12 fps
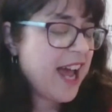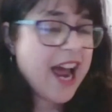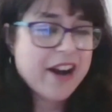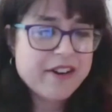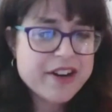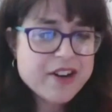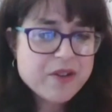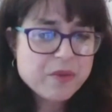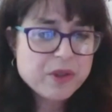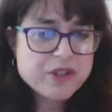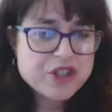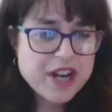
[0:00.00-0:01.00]
Erin
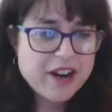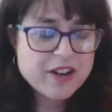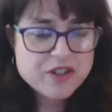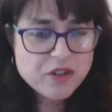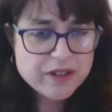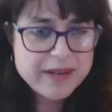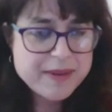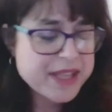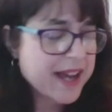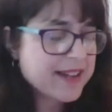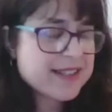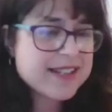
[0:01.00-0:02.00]
will share her story with
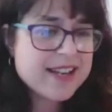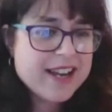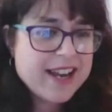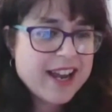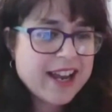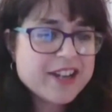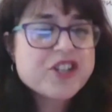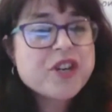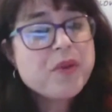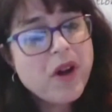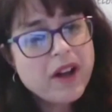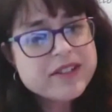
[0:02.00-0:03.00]
us, and she
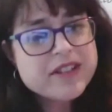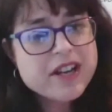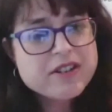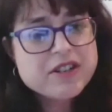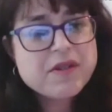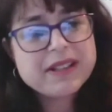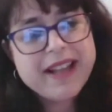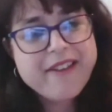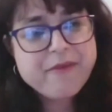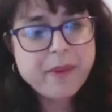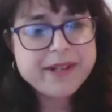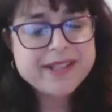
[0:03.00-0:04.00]
will also do a
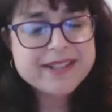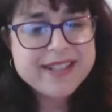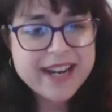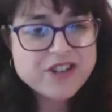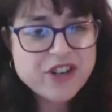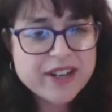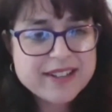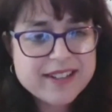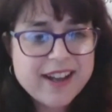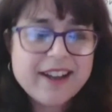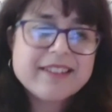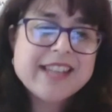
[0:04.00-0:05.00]
live
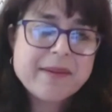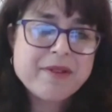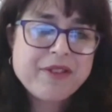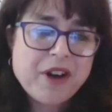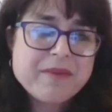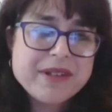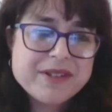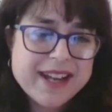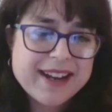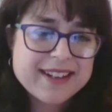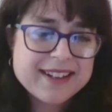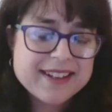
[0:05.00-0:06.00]
presentation of some of her
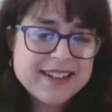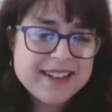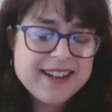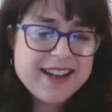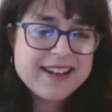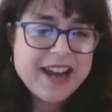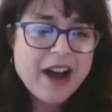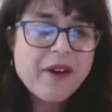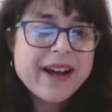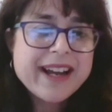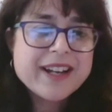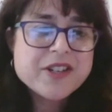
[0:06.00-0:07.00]
music. And
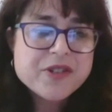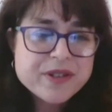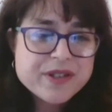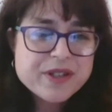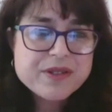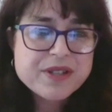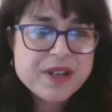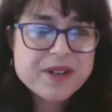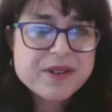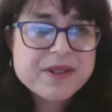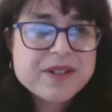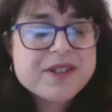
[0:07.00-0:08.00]
now I introduce
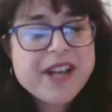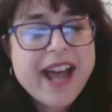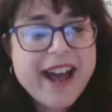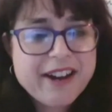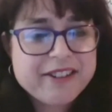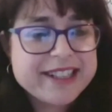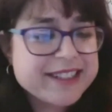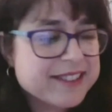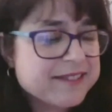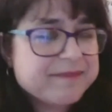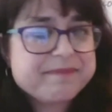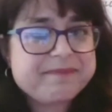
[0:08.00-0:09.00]
you to
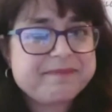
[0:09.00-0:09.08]
Erin.